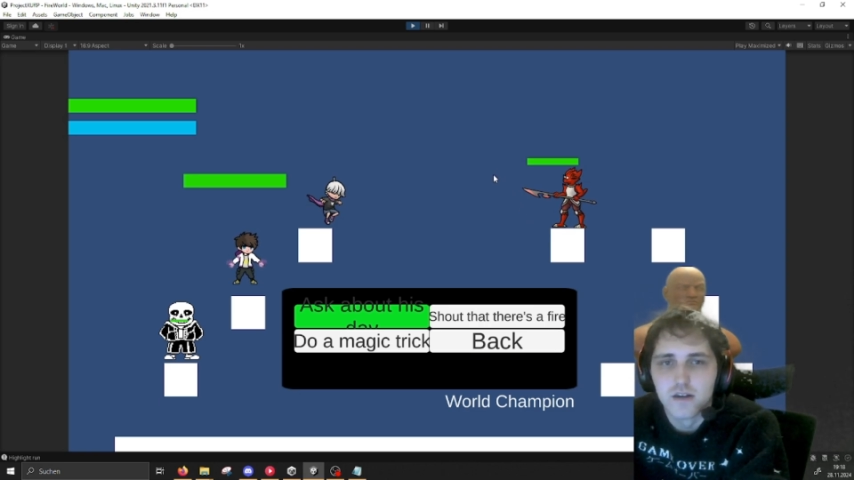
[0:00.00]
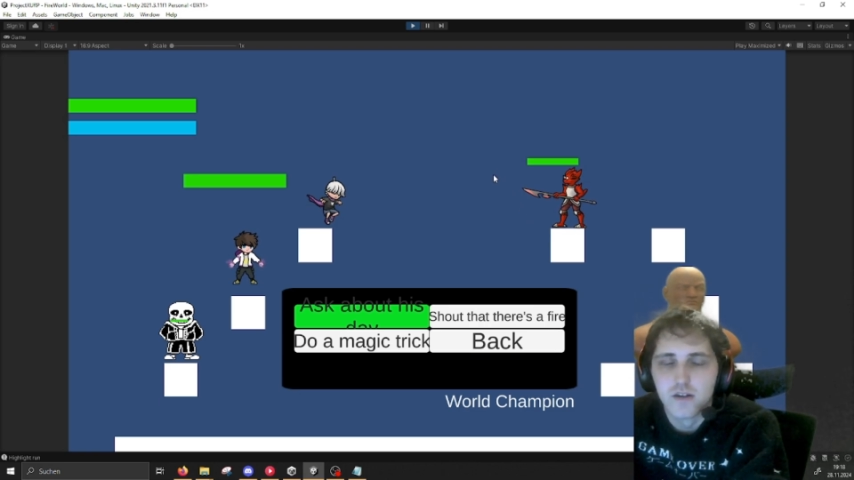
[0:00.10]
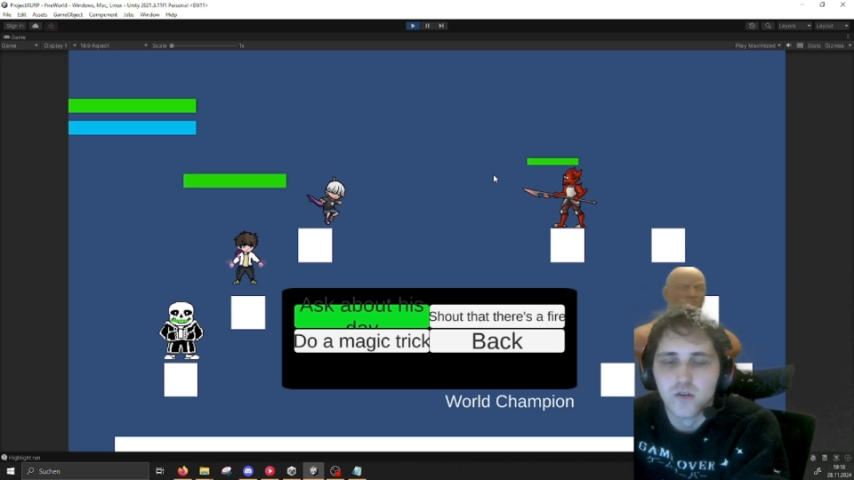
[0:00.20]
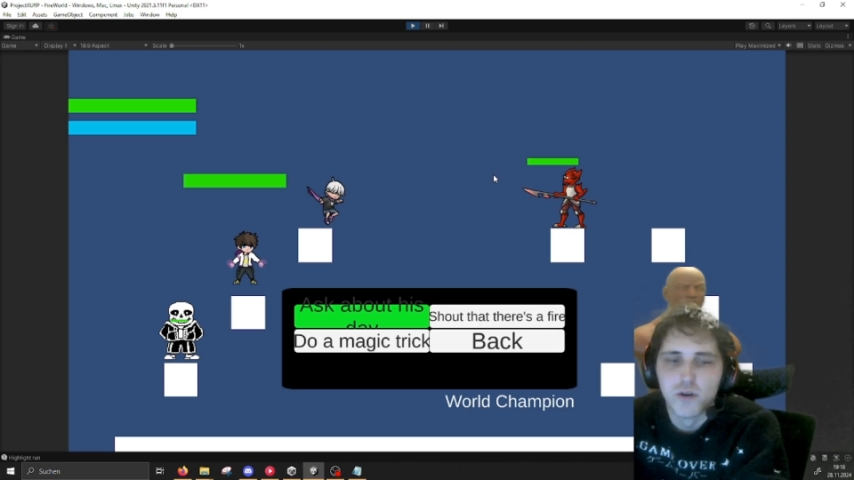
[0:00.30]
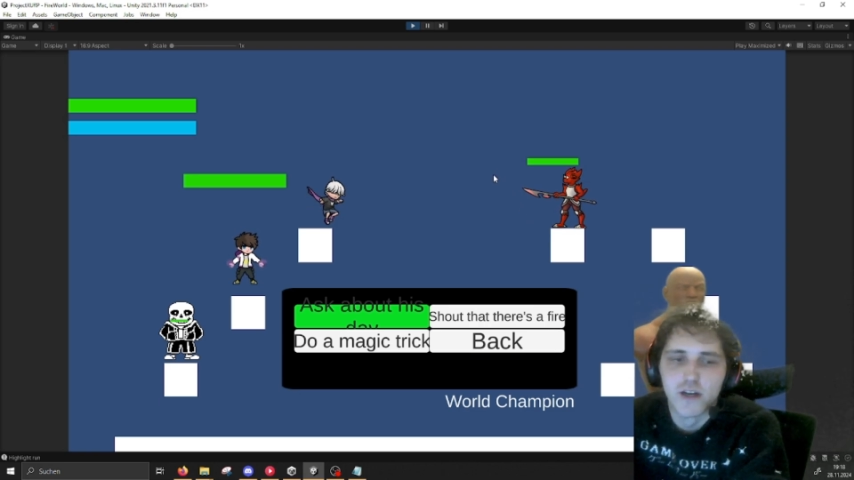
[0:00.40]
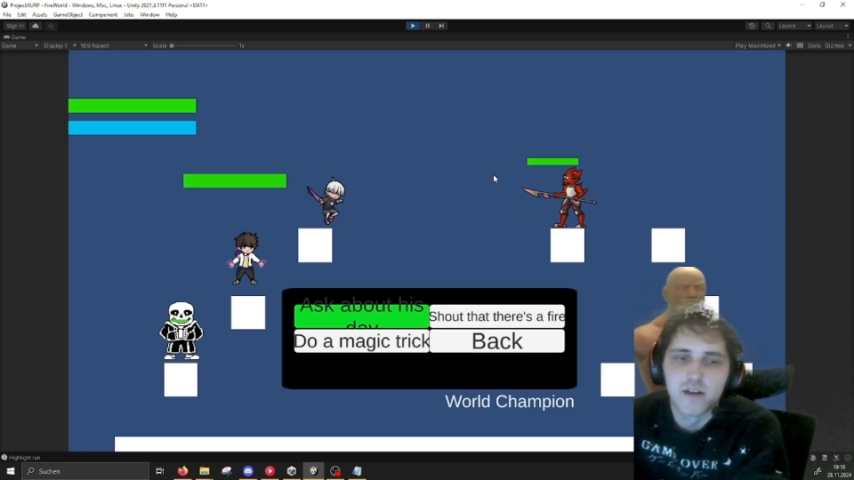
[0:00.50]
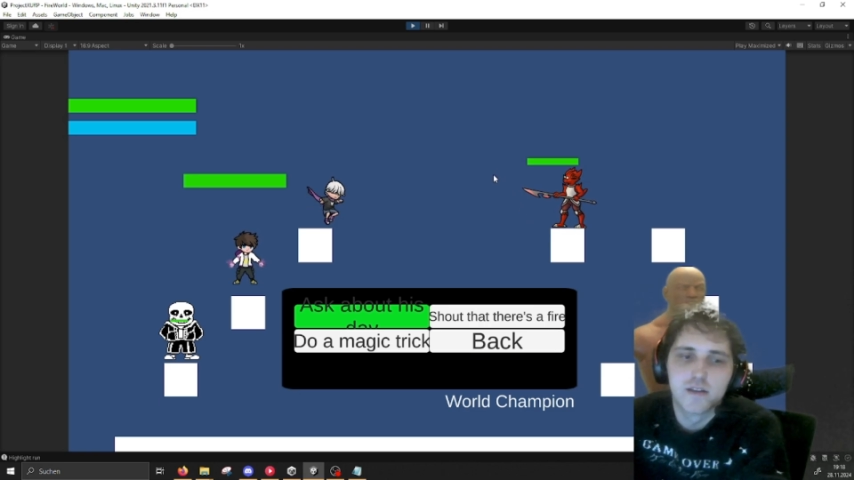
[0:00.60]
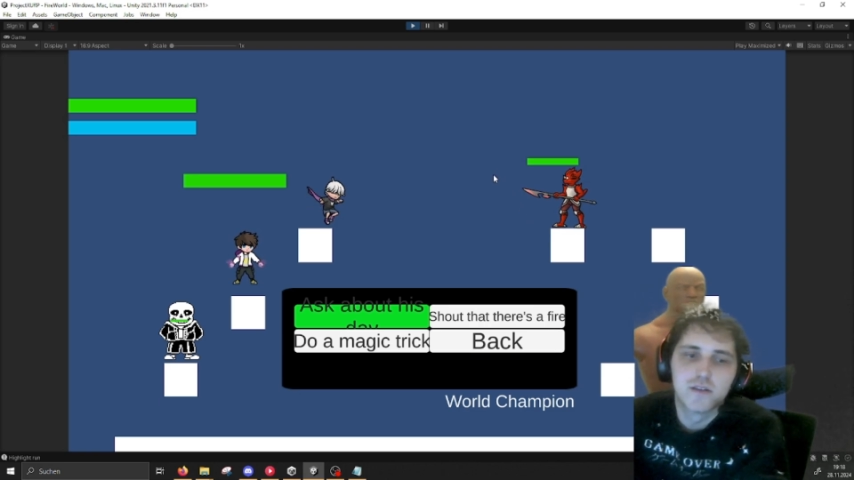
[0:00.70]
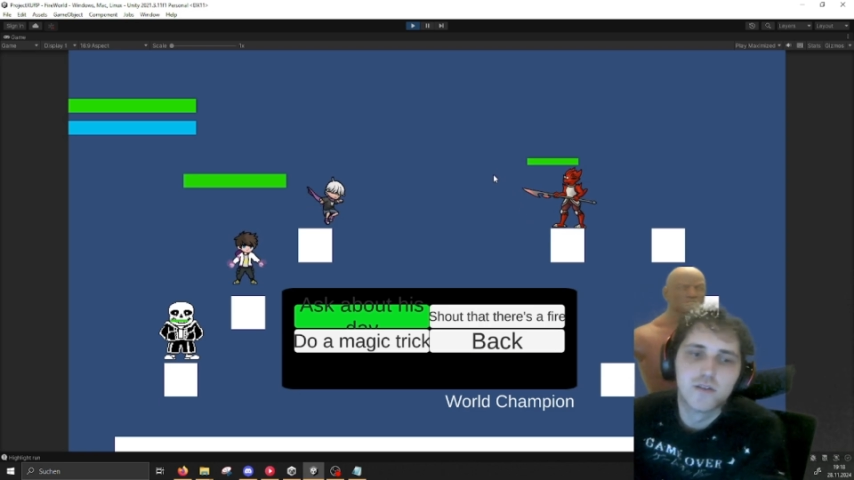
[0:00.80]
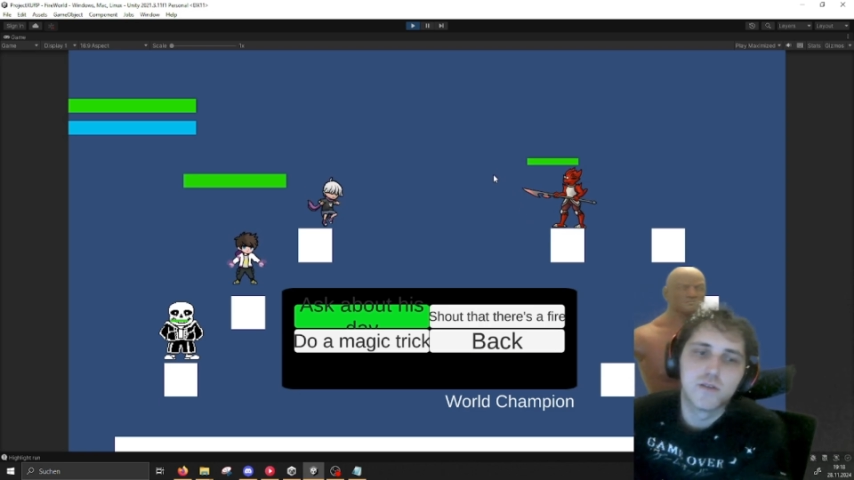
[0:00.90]
correct
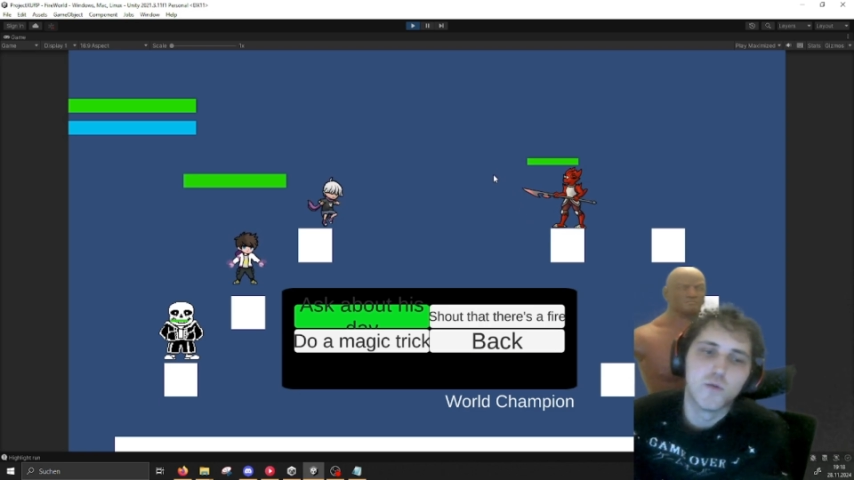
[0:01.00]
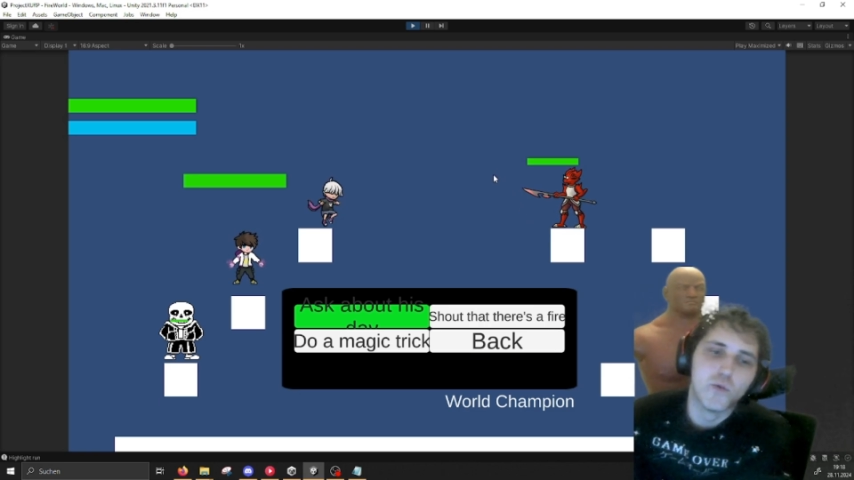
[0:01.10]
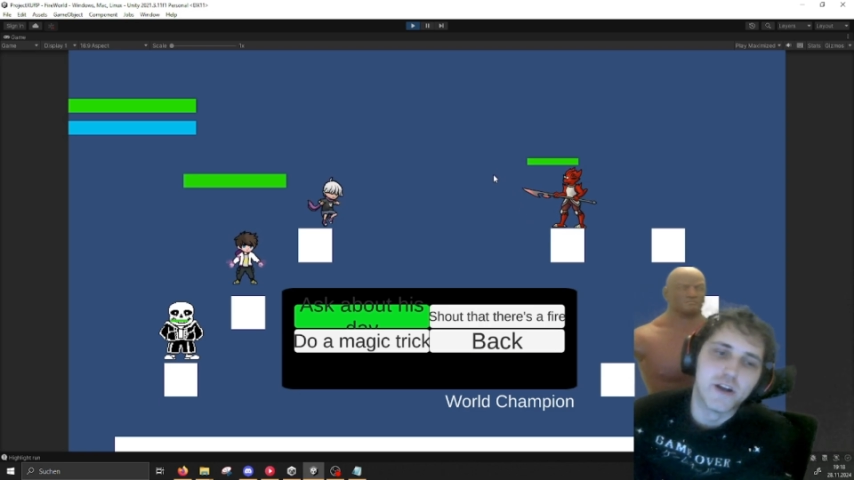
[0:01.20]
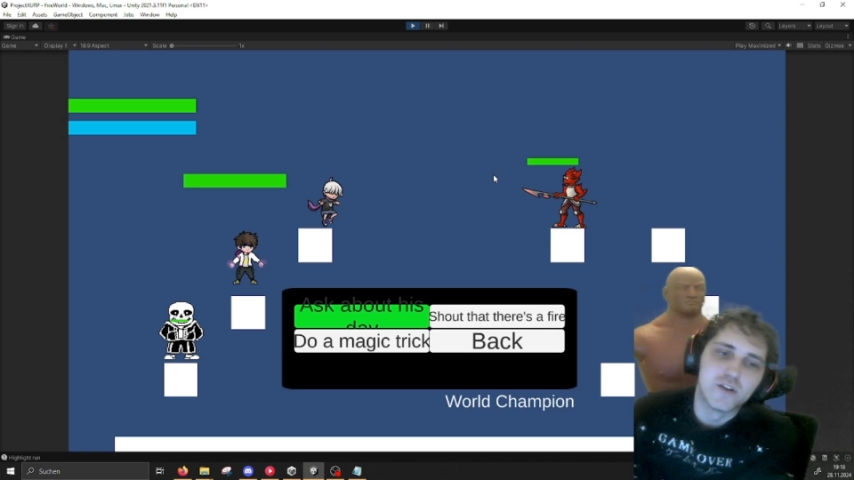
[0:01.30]
way